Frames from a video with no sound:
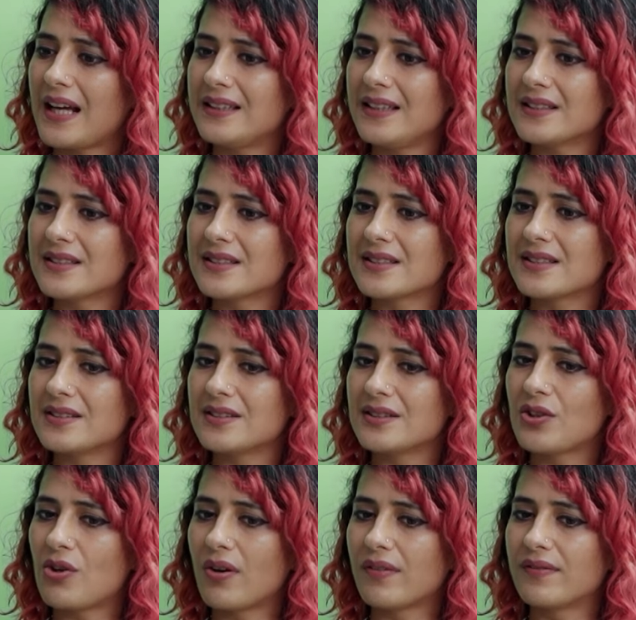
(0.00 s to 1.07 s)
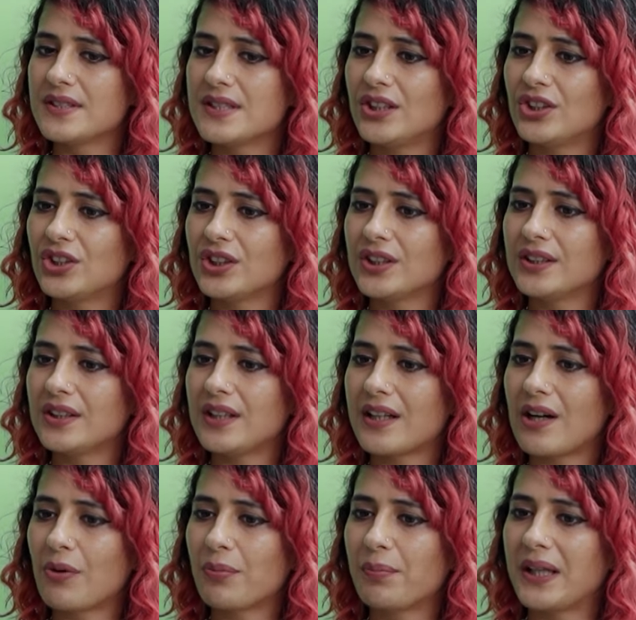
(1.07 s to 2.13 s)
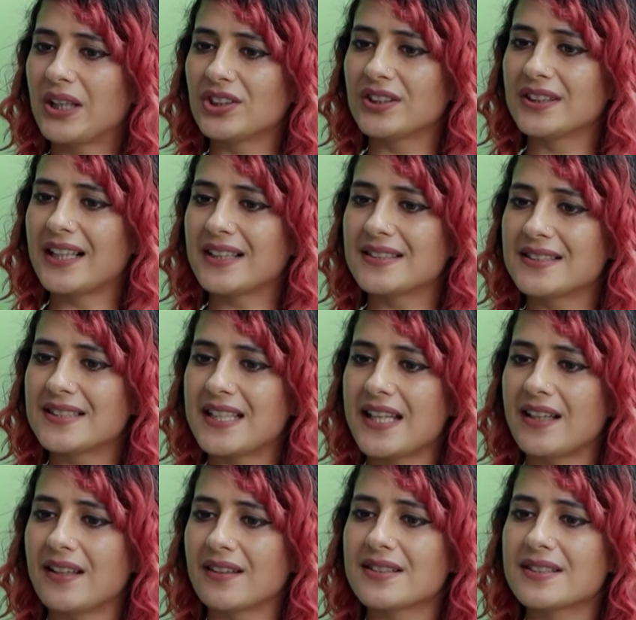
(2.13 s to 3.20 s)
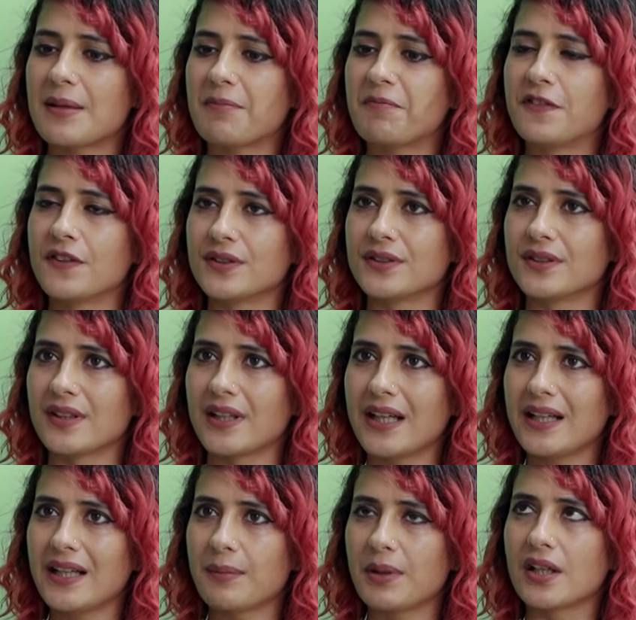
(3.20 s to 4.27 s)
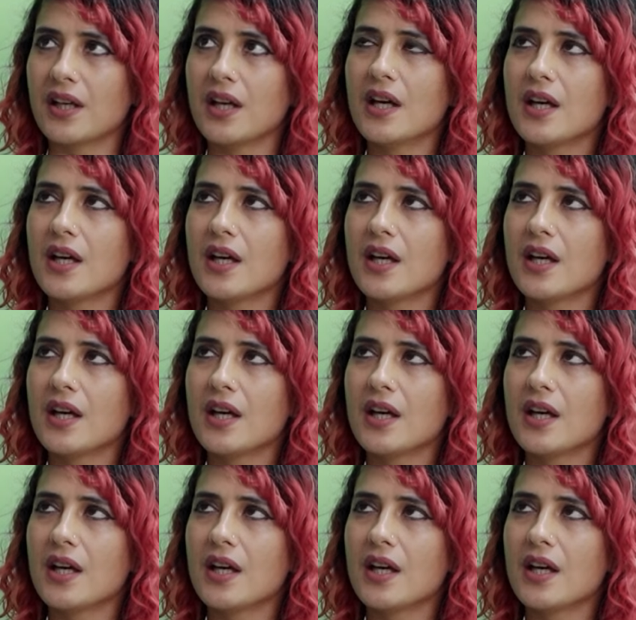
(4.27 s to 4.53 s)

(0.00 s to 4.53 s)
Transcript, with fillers: I think it's a conversation around pleasure that is taken a step further, right? I mean,